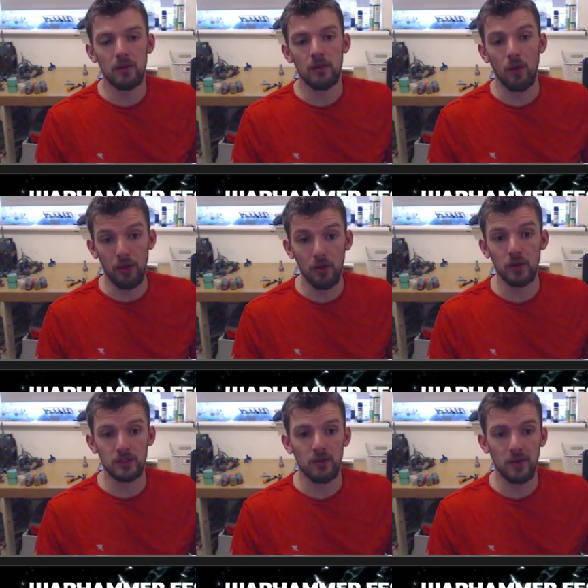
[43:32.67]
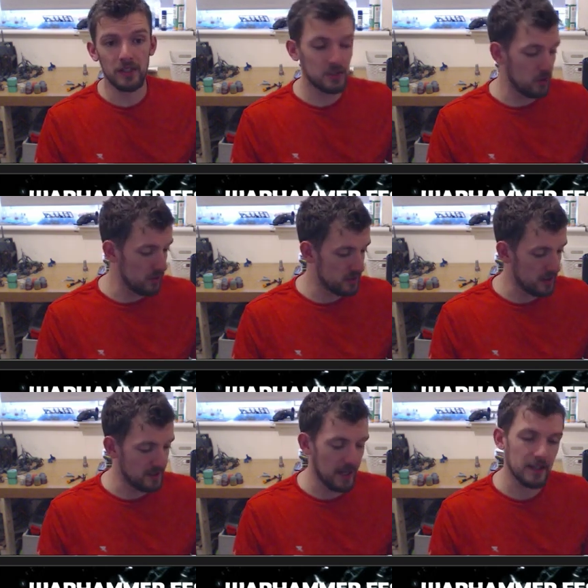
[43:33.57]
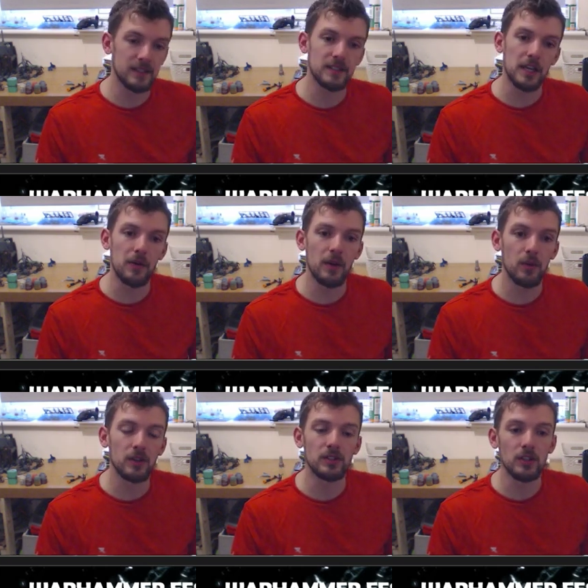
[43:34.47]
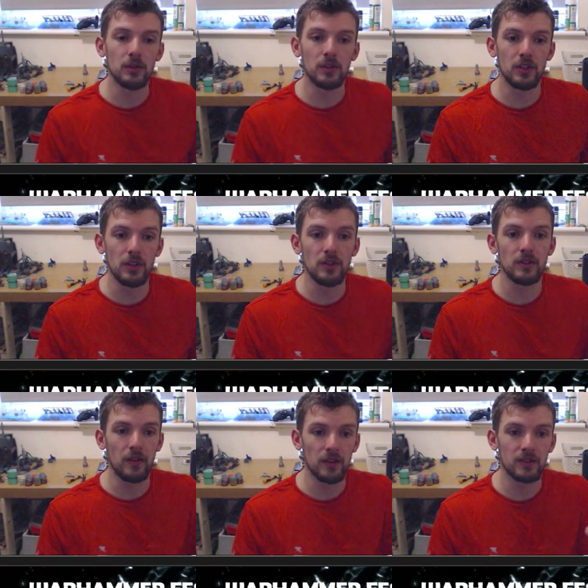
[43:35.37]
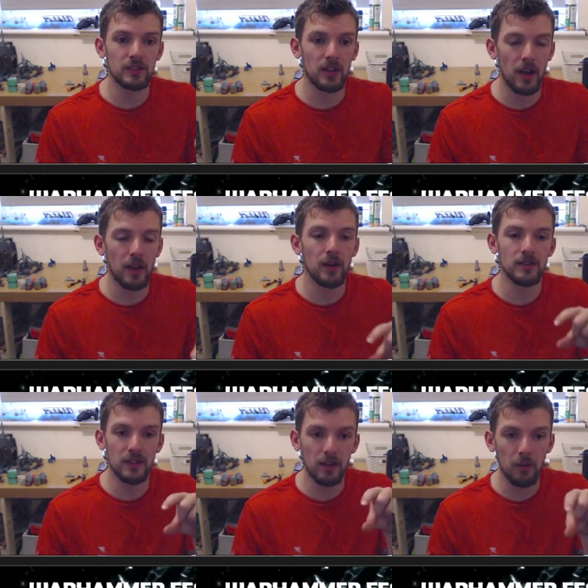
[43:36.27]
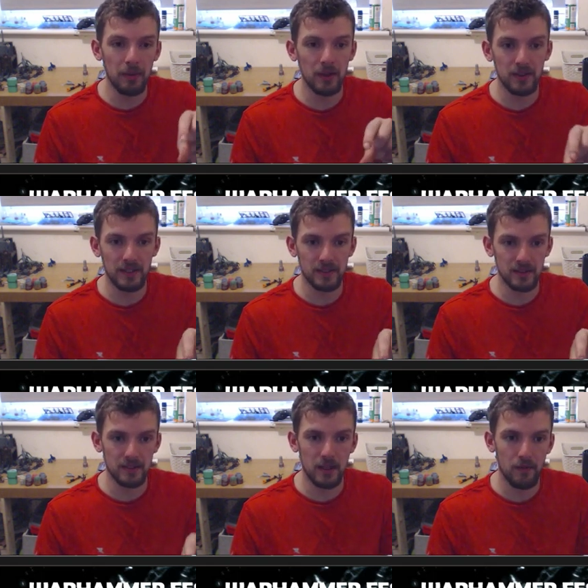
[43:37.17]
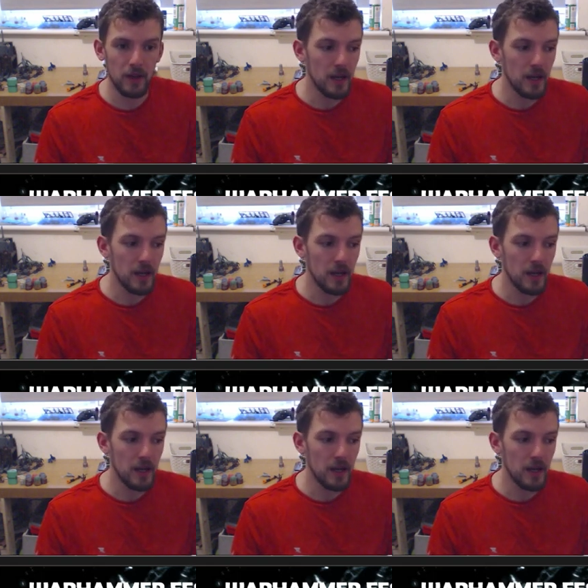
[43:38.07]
or thought of when I saw the Titanicus scenery was that you could use like the little silos and the little buildings and stuff